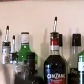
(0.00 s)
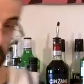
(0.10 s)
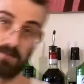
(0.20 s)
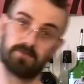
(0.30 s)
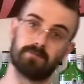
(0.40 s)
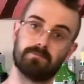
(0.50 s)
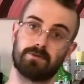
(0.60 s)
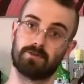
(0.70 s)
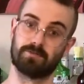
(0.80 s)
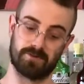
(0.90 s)
and some
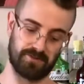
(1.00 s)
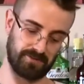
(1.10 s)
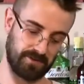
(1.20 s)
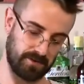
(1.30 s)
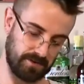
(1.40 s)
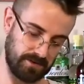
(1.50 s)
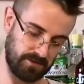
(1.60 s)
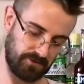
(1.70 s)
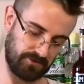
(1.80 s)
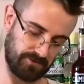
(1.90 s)
blueberries to
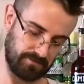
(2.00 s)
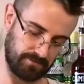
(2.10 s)
garnish.